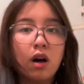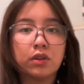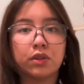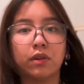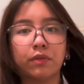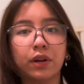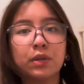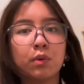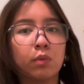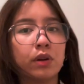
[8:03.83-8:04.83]
Also, if you
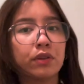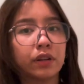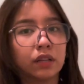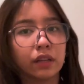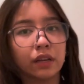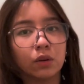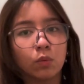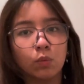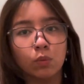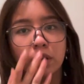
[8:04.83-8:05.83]
guys were wondering like
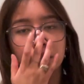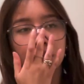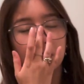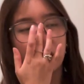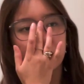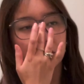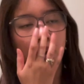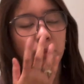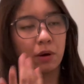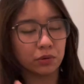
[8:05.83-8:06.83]
what the black
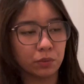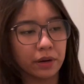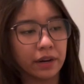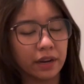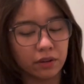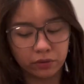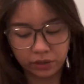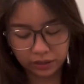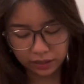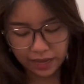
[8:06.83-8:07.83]
top I was wearing for
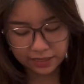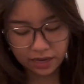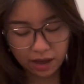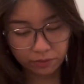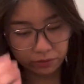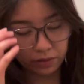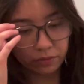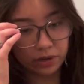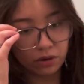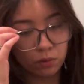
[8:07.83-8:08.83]
like the last half of the
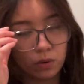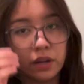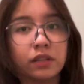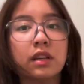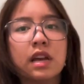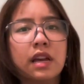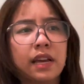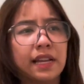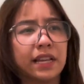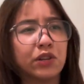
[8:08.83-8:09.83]
video was,
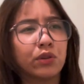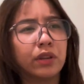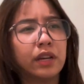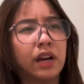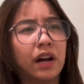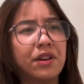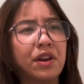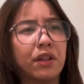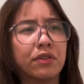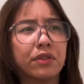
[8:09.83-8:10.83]
it's actually
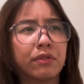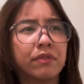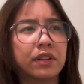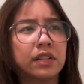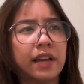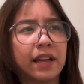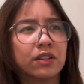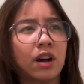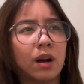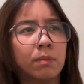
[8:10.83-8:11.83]
another thrifted tank
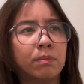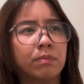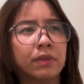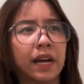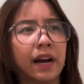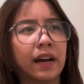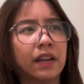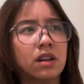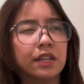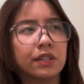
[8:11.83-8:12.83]
top that
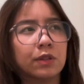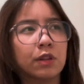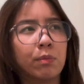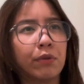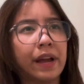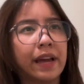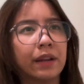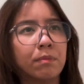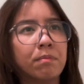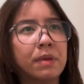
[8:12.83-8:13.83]
is the
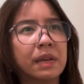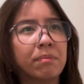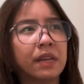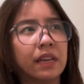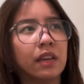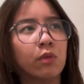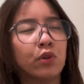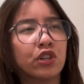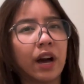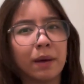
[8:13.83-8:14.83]
brand BP,
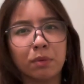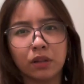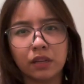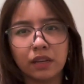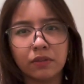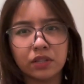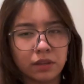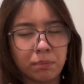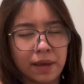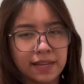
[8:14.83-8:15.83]
which I believe is
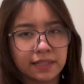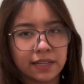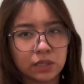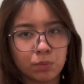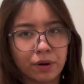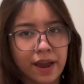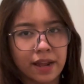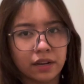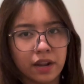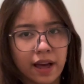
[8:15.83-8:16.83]
the basics
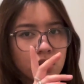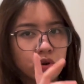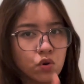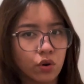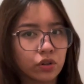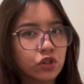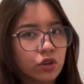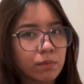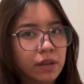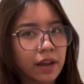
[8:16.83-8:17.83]
brand that
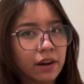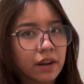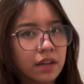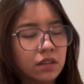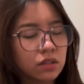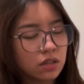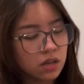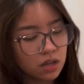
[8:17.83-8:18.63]
Nordstrom carries.